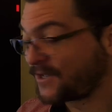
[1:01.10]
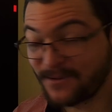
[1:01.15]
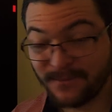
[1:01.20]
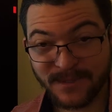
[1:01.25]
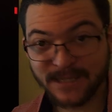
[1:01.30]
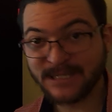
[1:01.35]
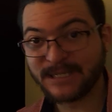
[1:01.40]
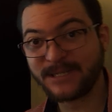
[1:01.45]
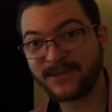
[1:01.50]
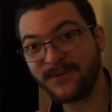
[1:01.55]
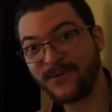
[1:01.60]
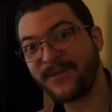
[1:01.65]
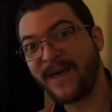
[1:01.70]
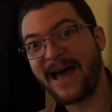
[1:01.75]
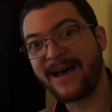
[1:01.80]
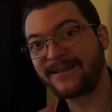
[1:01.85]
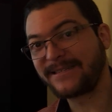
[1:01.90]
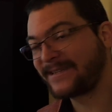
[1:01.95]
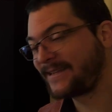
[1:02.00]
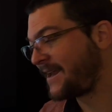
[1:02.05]
almost
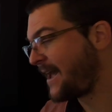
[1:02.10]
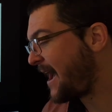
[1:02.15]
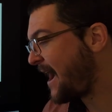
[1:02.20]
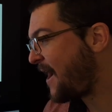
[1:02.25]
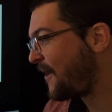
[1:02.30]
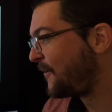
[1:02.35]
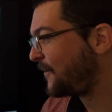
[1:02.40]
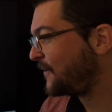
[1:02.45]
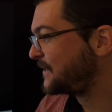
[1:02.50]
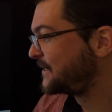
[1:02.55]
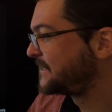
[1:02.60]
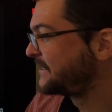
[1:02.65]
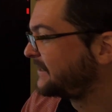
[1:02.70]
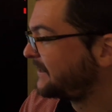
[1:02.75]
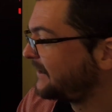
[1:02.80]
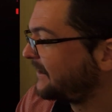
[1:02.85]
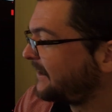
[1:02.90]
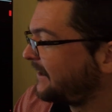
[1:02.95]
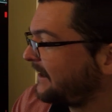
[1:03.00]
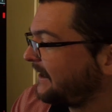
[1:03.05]
2,000 hours
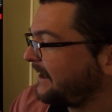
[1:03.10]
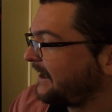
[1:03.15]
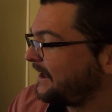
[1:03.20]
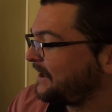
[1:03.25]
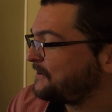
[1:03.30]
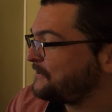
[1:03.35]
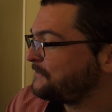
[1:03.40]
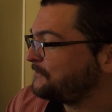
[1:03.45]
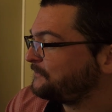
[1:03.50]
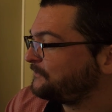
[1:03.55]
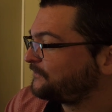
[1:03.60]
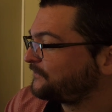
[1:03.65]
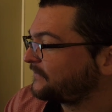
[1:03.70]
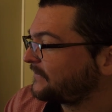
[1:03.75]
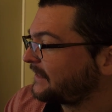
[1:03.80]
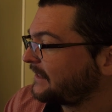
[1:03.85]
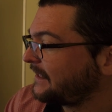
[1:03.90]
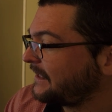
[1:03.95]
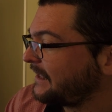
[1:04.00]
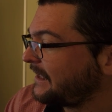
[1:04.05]
and
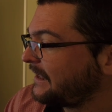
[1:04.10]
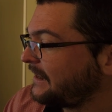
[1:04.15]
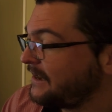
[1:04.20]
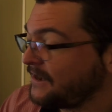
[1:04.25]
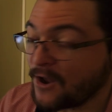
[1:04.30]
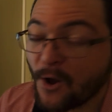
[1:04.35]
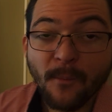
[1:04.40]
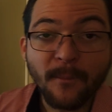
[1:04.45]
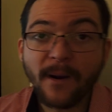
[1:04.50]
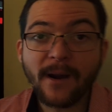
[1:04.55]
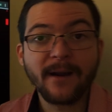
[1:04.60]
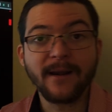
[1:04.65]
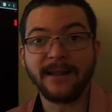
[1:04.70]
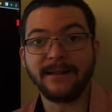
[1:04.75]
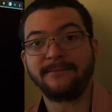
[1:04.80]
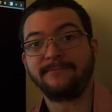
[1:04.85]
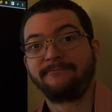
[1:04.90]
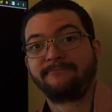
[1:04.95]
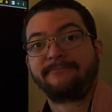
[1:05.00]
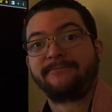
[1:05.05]
no
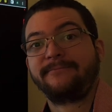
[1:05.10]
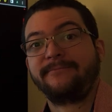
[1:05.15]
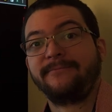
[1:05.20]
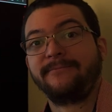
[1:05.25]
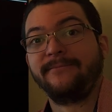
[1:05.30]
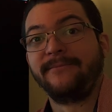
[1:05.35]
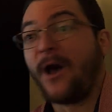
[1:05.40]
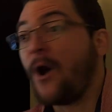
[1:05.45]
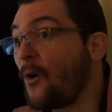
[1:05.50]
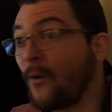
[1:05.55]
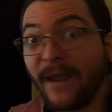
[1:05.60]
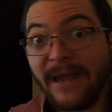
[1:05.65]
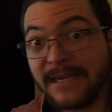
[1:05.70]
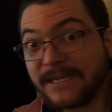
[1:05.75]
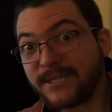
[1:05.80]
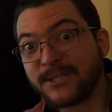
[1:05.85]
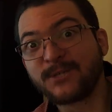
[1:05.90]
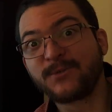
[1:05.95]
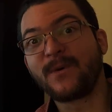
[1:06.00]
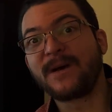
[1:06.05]
burn-in, no
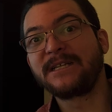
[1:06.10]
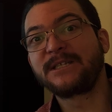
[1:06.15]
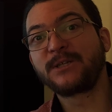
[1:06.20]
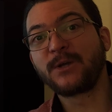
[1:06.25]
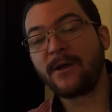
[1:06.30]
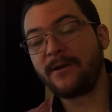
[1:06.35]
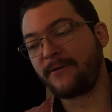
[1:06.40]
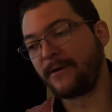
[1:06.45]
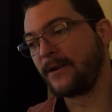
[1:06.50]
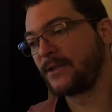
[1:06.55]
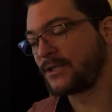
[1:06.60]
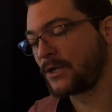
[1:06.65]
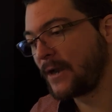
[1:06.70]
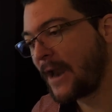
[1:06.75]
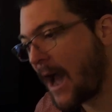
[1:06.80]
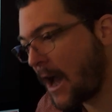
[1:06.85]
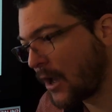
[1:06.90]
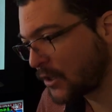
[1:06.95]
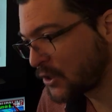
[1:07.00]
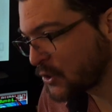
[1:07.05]
issues whatsoever. So
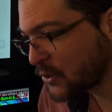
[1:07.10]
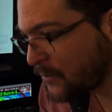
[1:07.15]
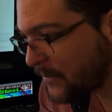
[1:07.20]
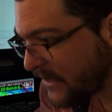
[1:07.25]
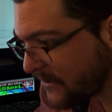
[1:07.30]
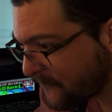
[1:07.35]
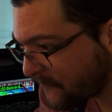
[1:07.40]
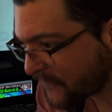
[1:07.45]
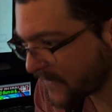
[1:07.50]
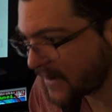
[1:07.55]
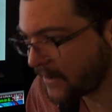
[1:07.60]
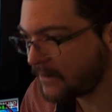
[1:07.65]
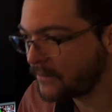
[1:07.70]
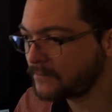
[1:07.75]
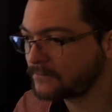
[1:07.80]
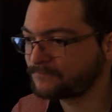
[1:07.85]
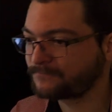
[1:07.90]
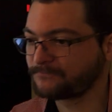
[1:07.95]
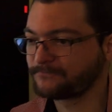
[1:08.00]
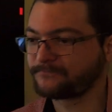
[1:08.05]
now, to be fair,
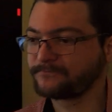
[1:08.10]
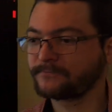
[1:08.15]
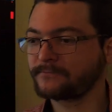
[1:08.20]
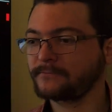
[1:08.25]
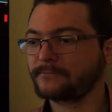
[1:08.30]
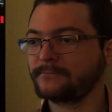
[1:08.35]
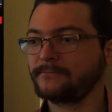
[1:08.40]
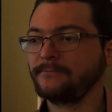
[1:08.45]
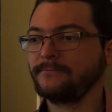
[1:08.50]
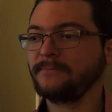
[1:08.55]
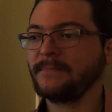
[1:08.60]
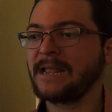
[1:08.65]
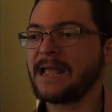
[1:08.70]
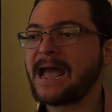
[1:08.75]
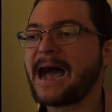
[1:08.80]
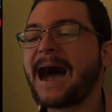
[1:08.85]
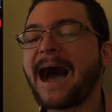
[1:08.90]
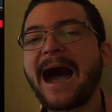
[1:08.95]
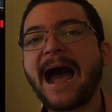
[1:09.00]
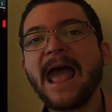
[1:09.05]

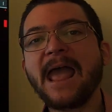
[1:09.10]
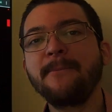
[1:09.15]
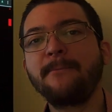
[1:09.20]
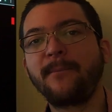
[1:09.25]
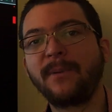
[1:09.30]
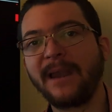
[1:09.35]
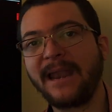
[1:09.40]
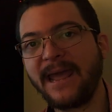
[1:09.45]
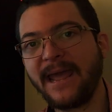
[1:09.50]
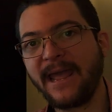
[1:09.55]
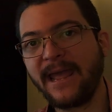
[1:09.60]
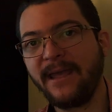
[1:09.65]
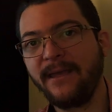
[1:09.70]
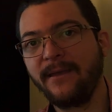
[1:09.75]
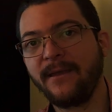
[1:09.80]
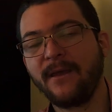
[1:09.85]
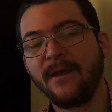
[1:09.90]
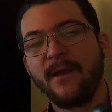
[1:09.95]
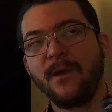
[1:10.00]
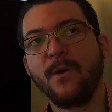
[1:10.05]
I
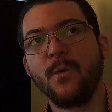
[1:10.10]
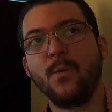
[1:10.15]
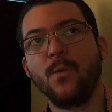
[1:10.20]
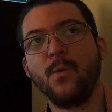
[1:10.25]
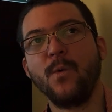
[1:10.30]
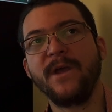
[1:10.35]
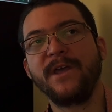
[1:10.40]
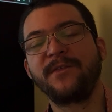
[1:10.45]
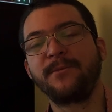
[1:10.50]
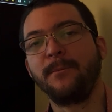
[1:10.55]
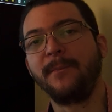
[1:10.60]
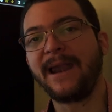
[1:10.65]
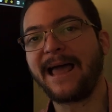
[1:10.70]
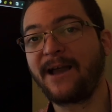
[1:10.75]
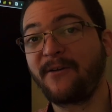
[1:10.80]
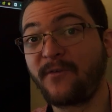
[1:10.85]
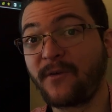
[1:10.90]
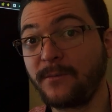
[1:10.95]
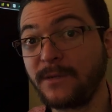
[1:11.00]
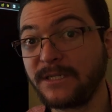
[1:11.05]
play with
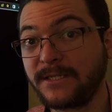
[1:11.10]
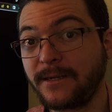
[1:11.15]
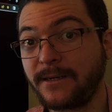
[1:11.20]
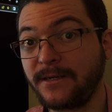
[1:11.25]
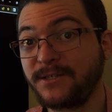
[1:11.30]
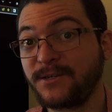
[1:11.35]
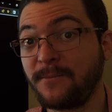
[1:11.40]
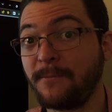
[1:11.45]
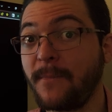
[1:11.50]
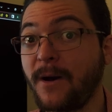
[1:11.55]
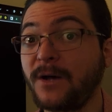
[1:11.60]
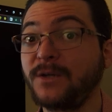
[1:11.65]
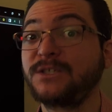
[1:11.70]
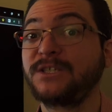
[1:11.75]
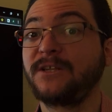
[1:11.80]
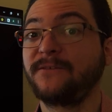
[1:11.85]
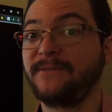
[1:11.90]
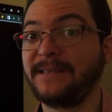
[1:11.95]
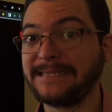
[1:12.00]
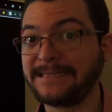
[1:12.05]
Black Frame Insertion
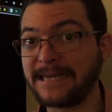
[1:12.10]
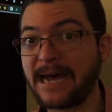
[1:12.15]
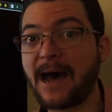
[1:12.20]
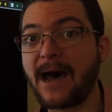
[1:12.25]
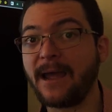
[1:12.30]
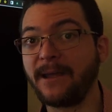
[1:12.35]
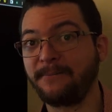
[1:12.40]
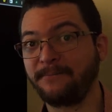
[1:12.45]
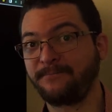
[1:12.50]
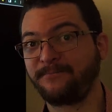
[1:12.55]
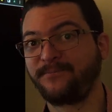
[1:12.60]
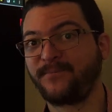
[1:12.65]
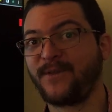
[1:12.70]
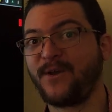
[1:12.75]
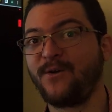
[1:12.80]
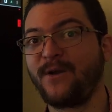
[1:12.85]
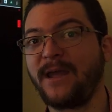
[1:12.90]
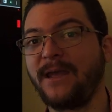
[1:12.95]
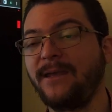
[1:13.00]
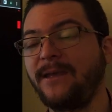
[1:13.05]
most of the time,
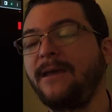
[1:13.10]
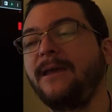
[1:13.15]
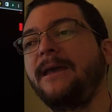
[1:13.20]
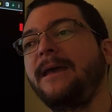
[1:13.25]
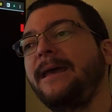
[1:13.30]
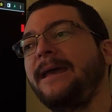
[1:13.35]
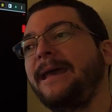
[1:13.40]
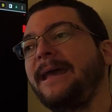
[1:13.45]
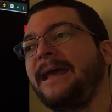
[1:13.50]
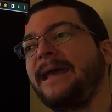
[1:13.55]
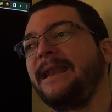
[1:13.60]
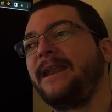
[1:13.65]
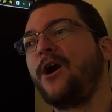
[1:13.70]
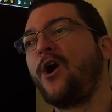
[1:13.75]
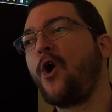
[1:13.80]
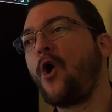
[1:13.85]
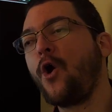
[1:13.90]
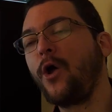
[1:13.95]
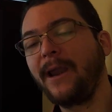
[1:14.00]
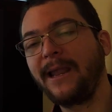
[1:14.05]
okay? And
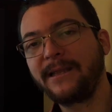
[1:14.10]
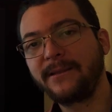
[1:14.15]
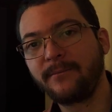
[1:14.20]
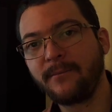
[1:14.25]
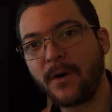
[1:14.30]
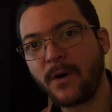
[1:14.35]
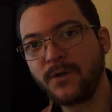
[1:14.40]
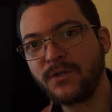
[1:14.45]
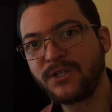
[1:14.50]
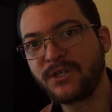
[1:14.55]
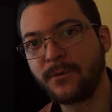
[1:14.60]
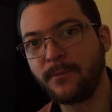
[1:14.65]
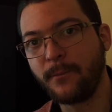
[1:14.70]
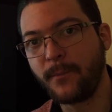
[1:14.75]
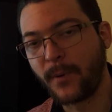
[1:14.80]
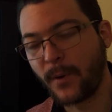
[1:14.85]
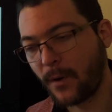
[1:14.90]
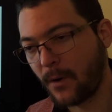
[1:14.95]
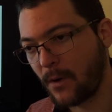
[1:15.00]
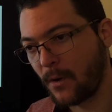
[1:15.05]
OLED Motion
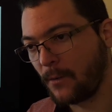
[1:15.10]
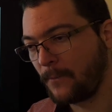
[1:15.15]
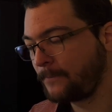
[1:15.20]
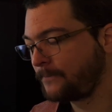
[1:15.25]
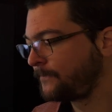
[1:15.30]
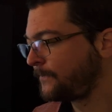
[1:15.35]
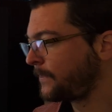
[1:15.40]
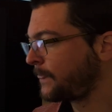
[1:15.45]
Pro